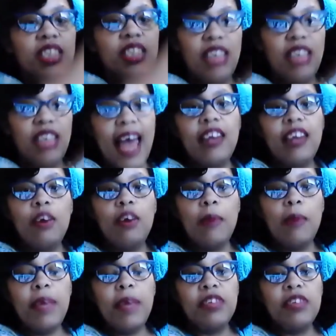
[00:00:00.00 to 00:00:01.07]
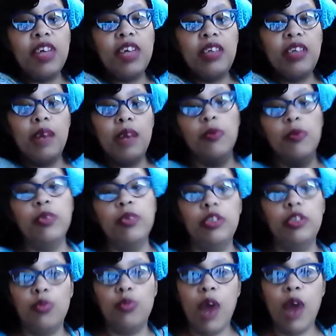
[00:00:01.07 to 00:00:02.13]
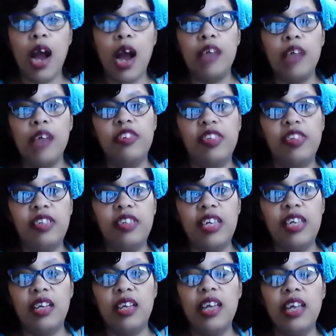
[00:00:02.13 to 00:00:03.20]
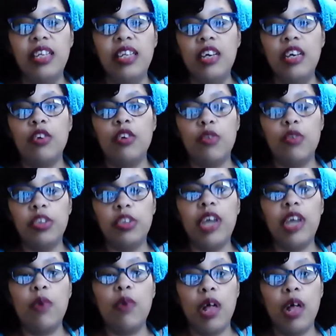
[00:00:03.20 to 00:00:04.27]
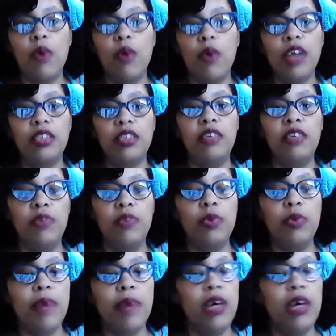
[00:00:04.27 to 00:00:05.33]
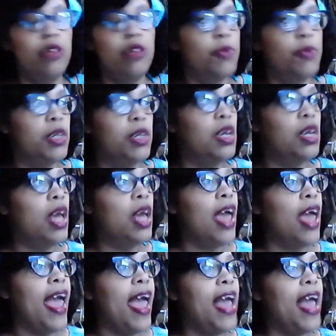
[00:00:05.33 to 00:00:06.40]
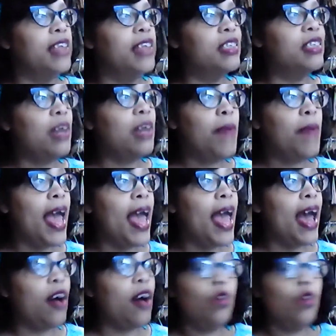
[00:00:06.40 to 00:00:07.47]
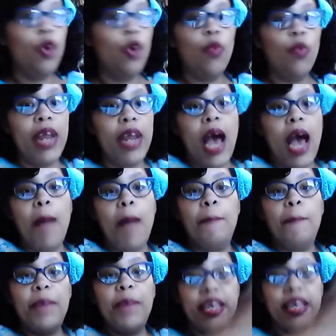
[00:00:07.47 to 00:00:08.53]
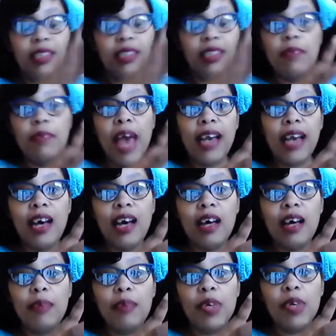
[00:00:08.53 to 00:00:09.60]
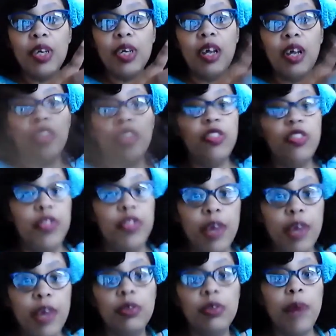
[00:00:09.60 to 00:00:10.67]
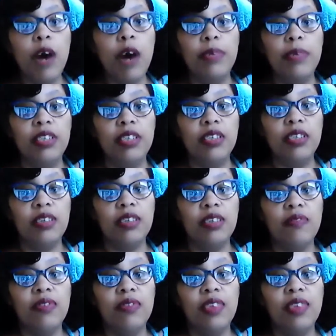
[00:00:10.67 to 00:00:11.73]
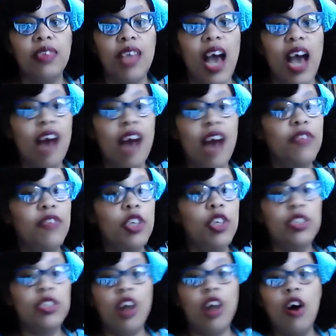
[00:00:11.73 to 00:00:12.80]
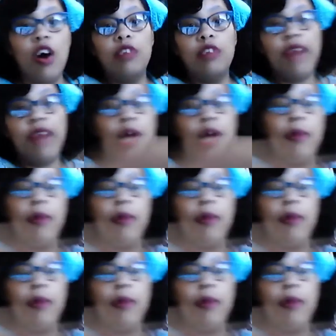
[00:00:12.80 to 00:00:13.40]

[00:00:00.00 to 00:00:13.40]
sat it on my bedside table, which is where I sit and knit or crochet while I watch TV with my husband. And somehow, when I picked it back up, there was a ball missing. I've looked all around my